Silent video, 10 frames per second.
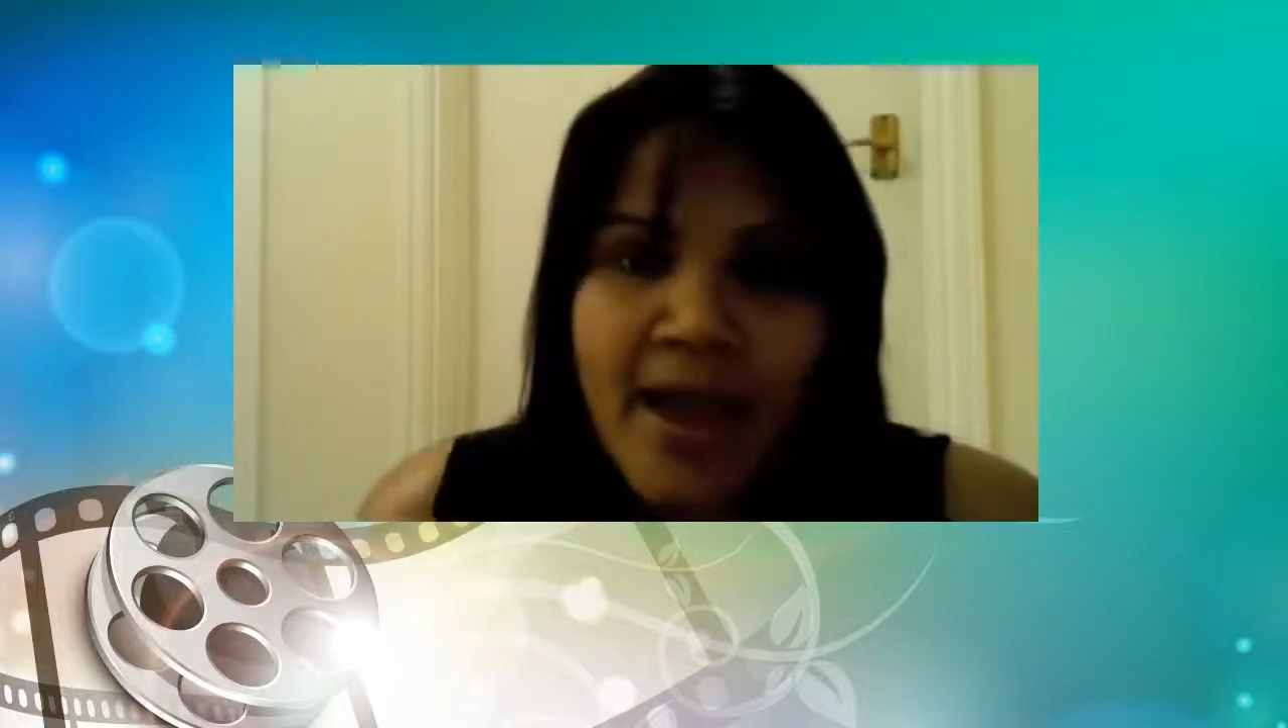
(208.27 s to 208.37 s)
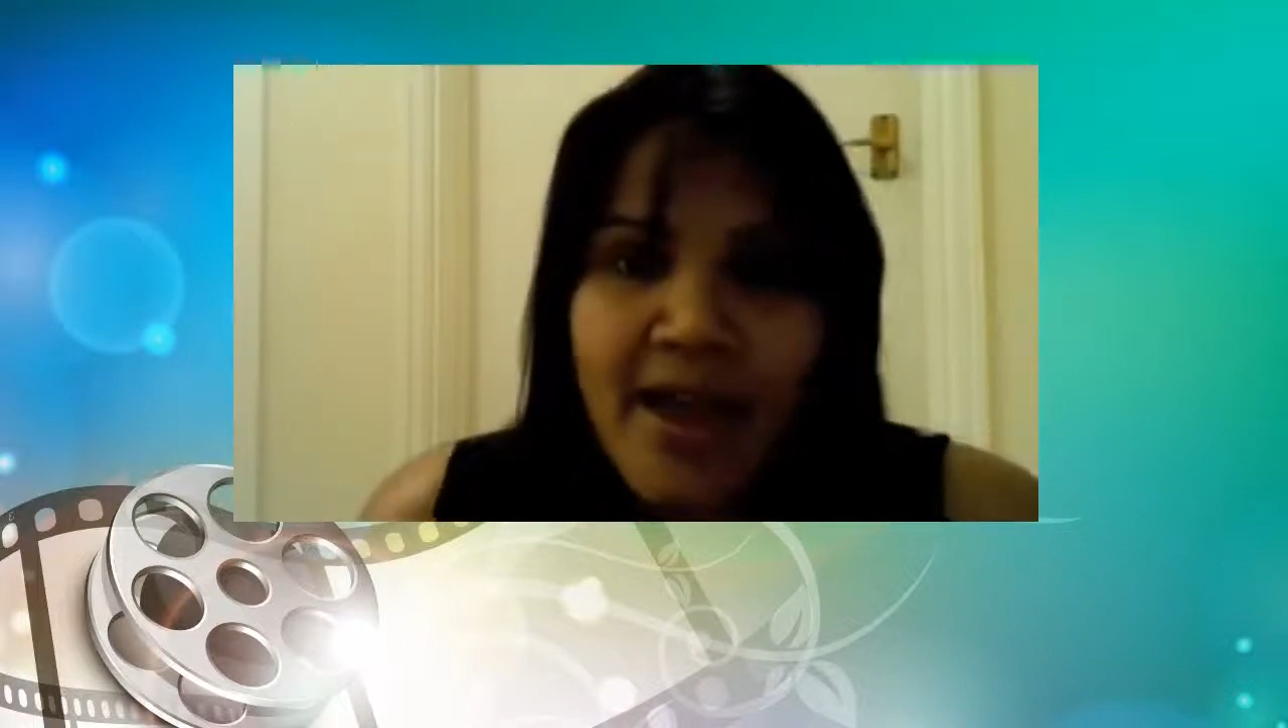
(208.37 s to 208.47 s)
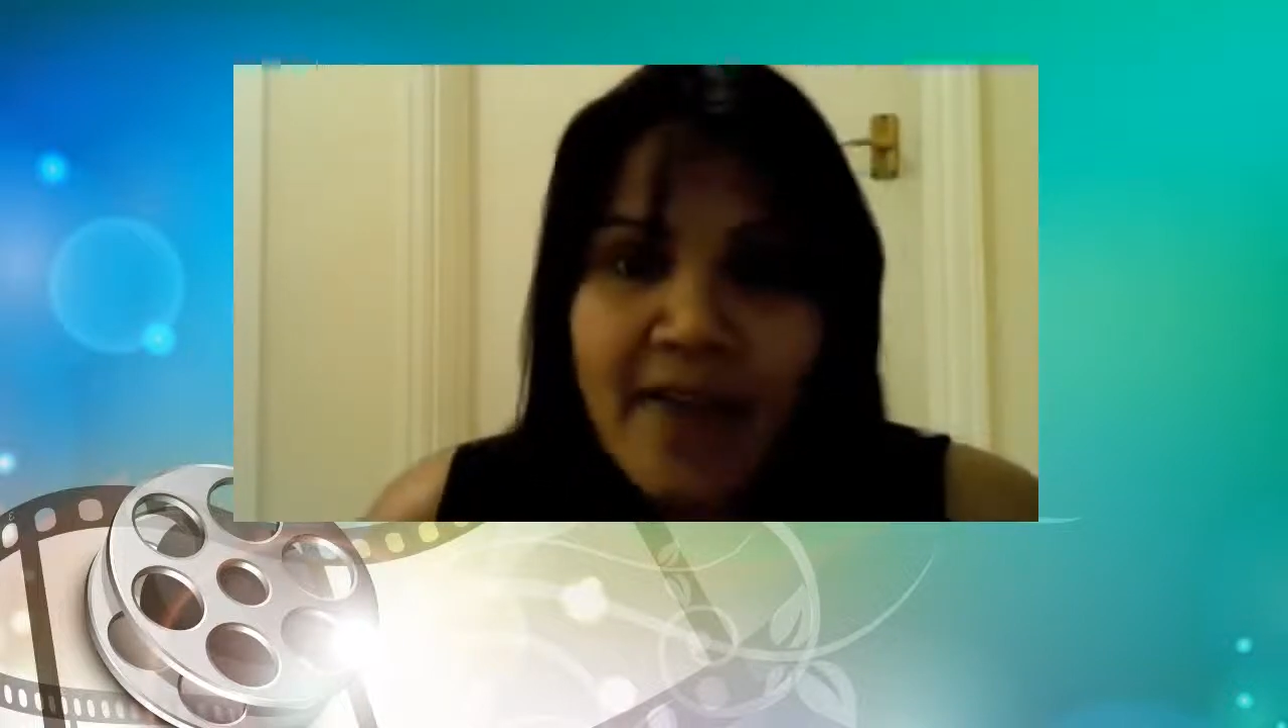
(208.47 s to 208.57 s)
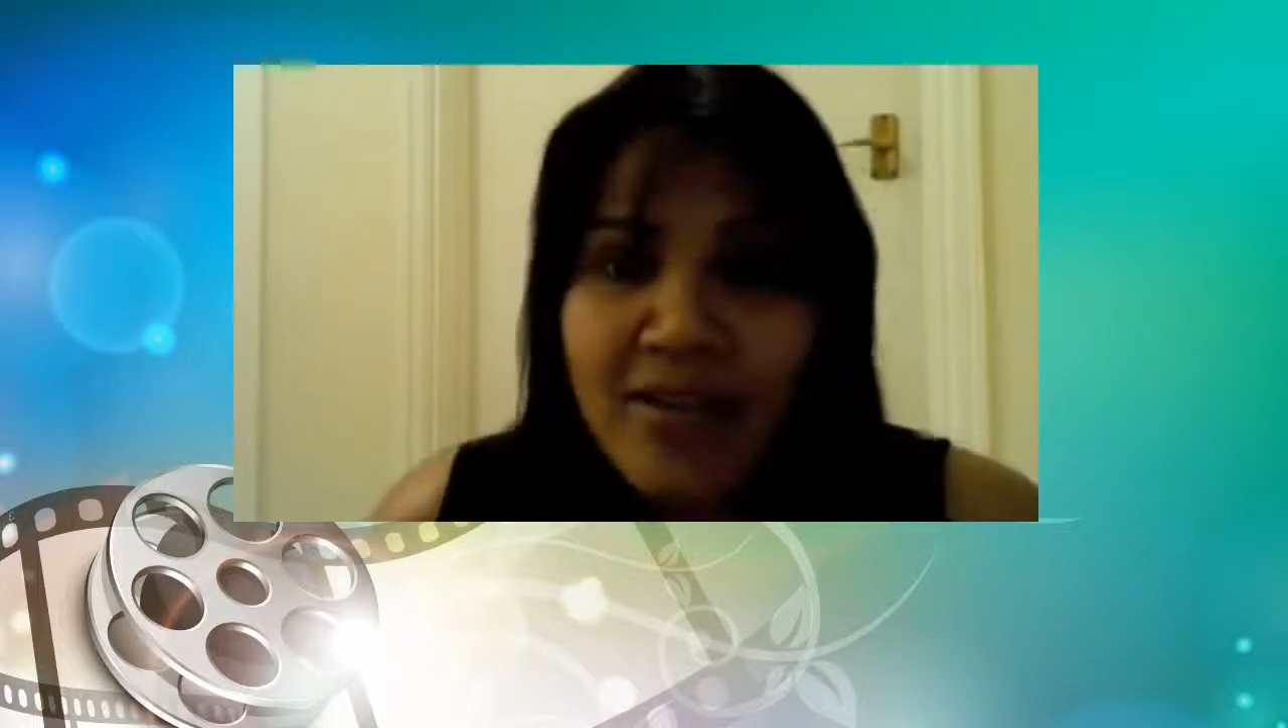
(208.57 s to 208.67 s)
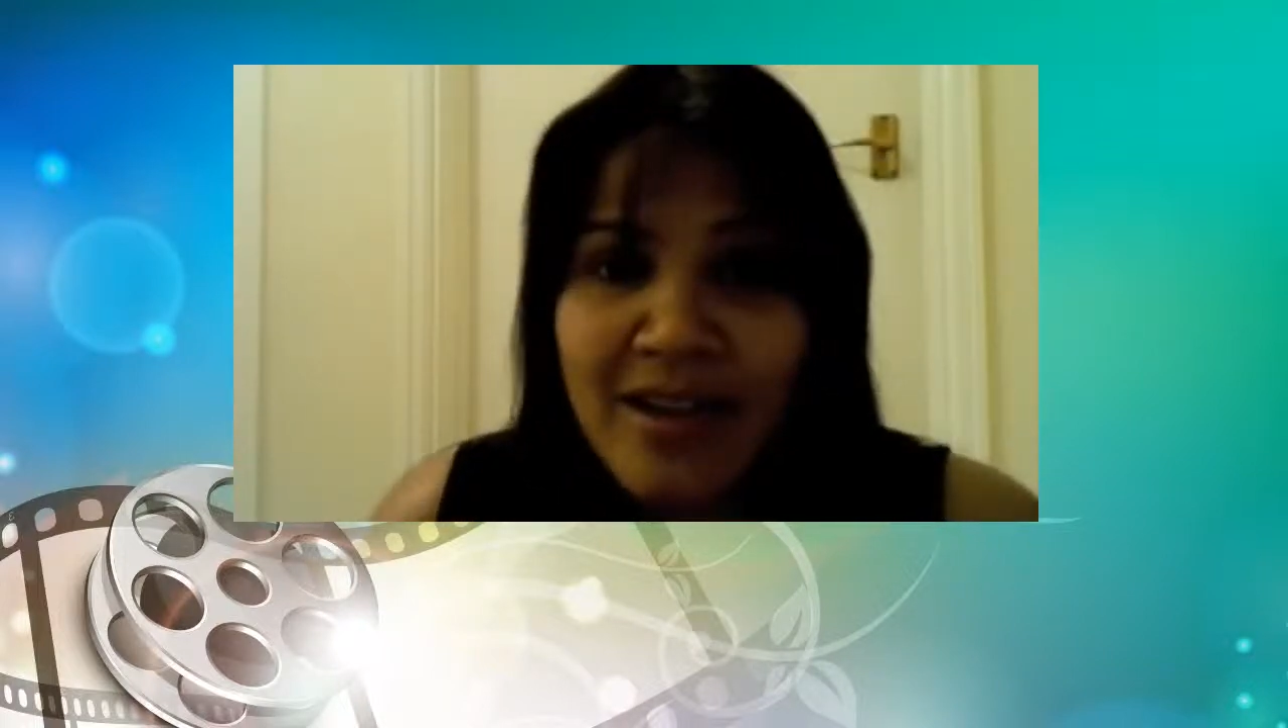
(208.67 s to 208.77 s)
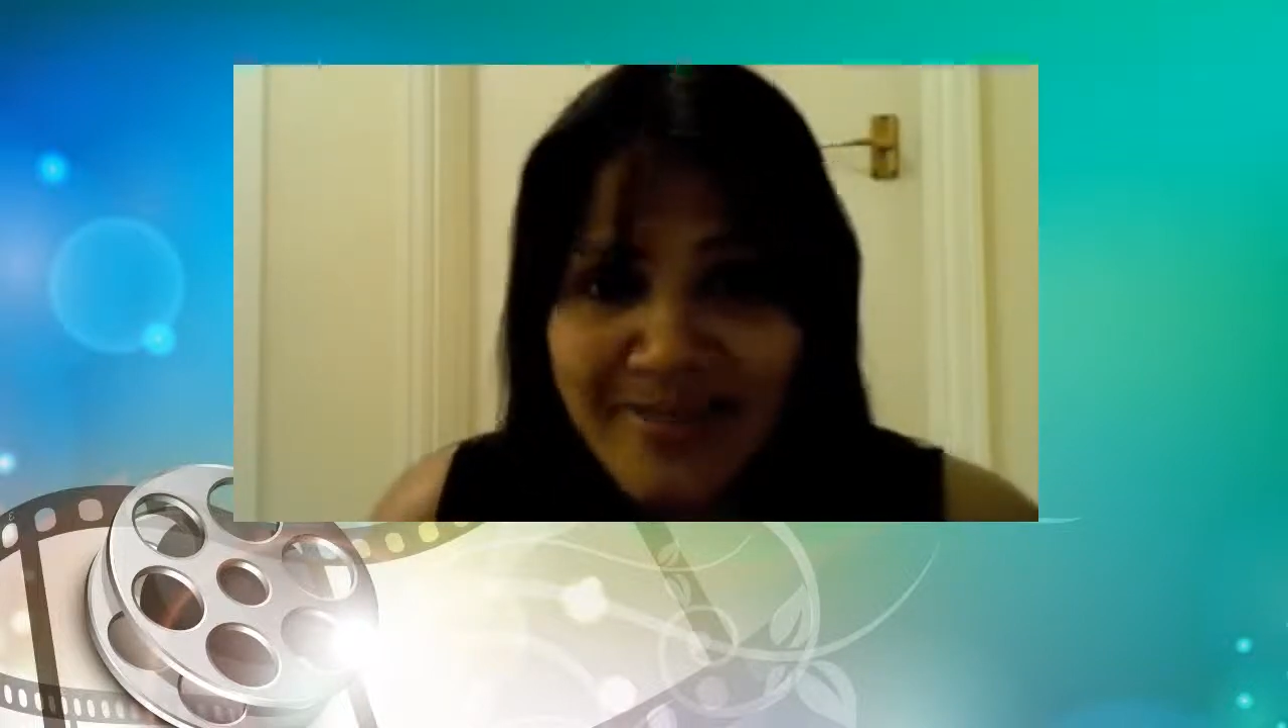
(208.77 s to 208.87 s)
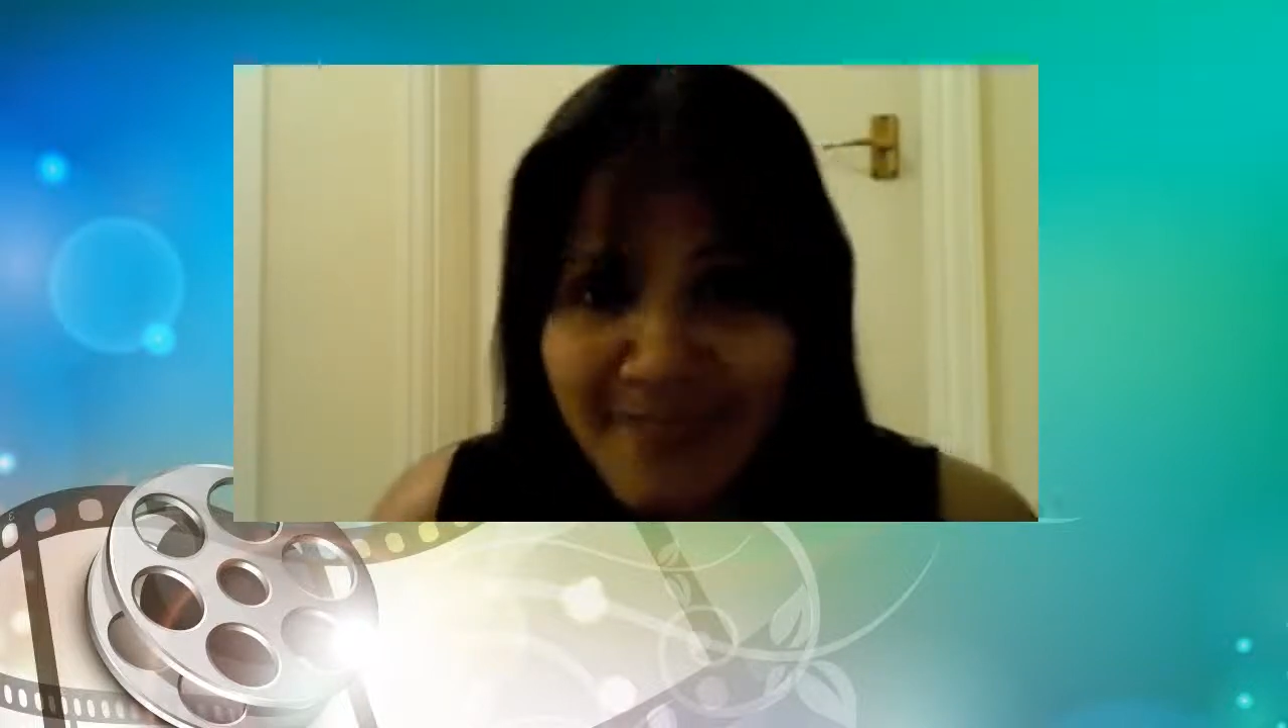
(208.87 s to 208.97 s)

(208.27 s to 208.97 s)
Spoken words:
I've got like